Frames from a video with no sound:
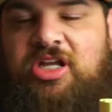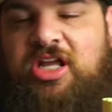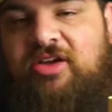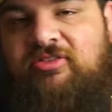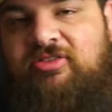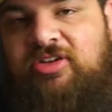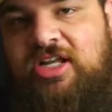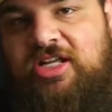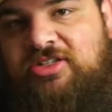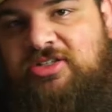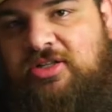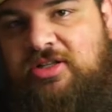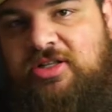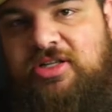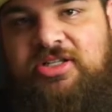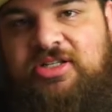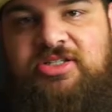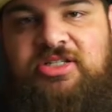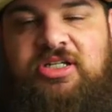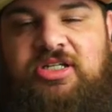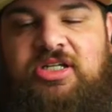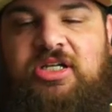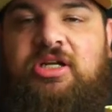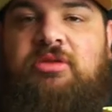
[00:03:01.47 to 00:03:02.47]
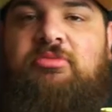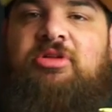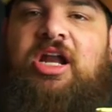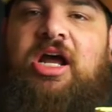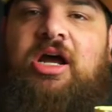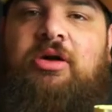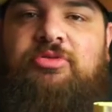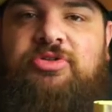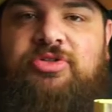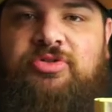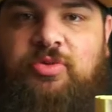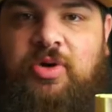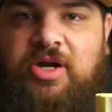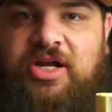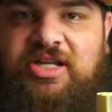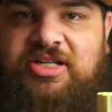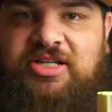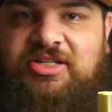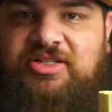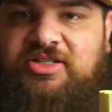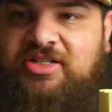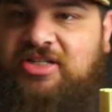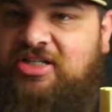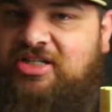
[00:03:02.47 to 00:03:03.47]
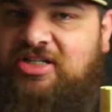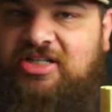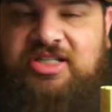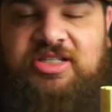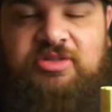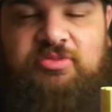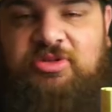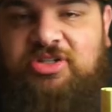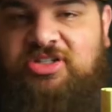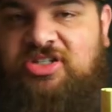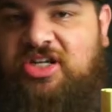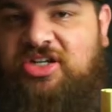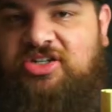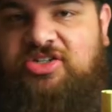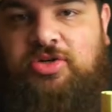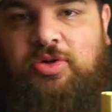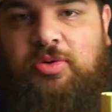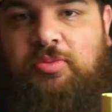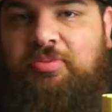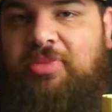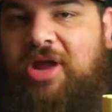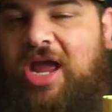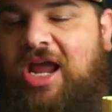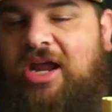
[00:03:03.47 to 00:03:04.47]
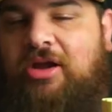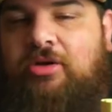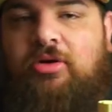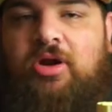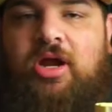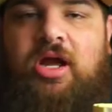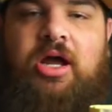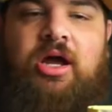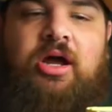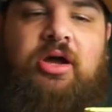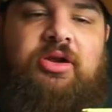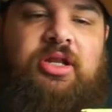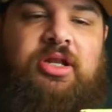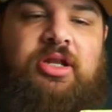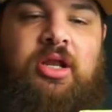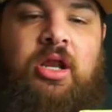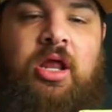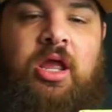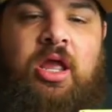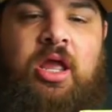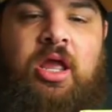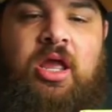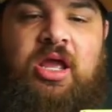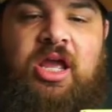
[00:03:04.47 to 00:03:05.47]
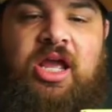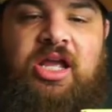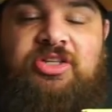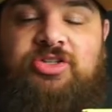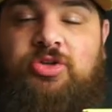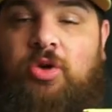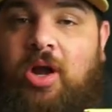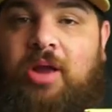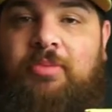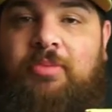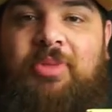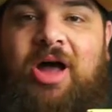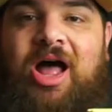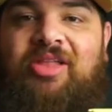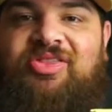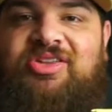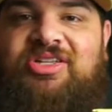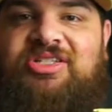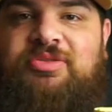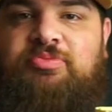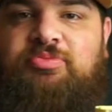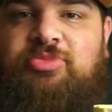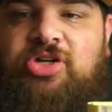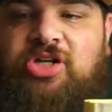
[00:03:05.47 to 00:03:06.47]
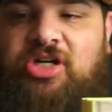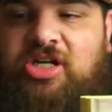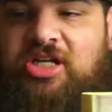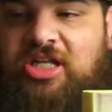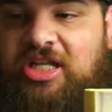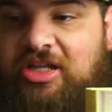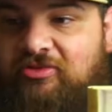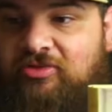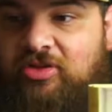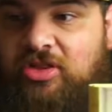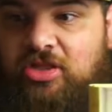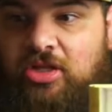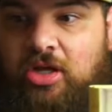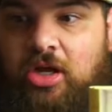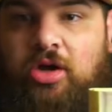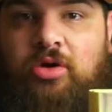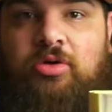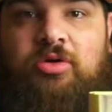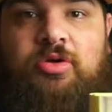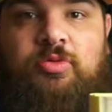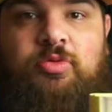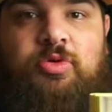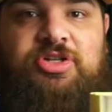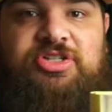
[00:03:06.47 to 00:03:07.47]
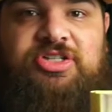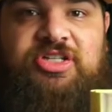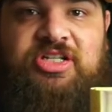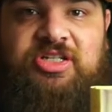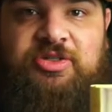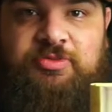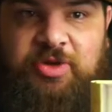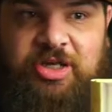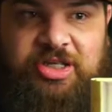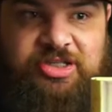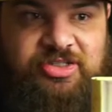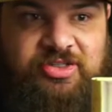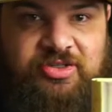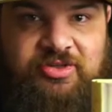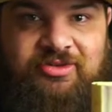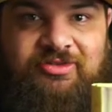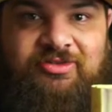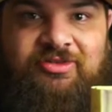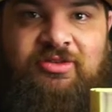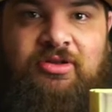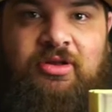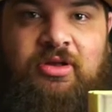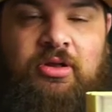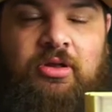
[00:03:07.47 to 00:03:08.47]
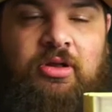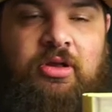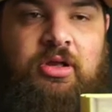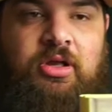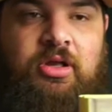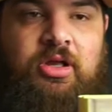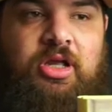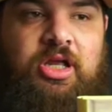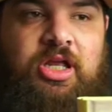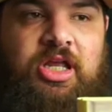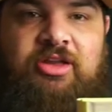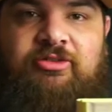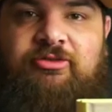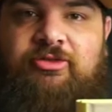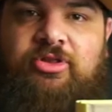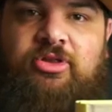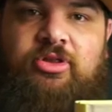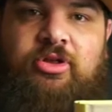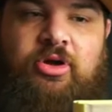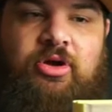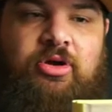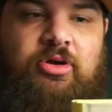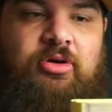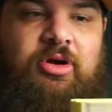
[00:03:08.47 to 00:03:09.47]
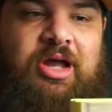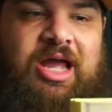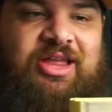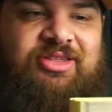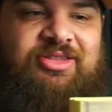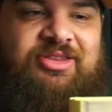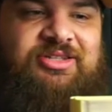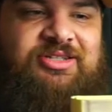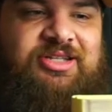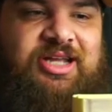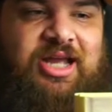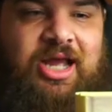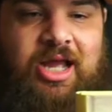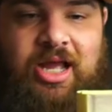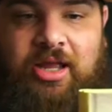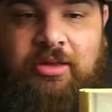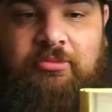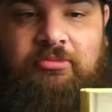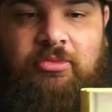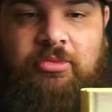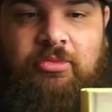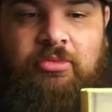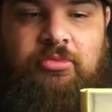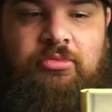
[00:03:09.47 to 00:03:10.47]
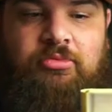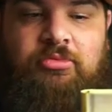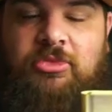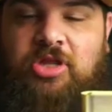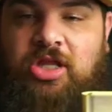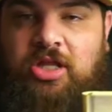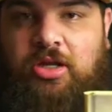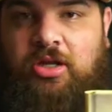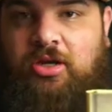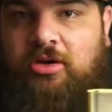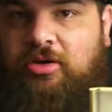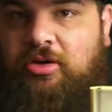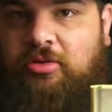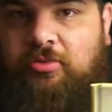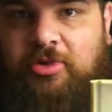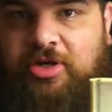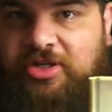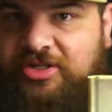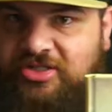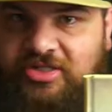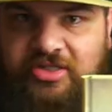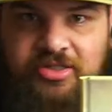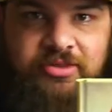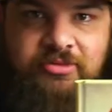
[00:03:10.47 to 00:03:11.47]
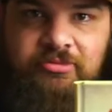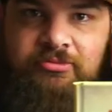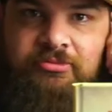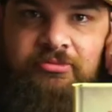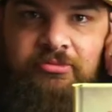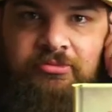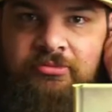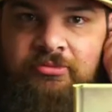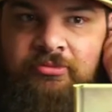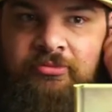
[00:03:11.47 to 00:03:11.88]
and covenantalism, and I was raised in a dispensational background. And so I bought this book, even though it was expensive, even though at the time, you know, it wasn't,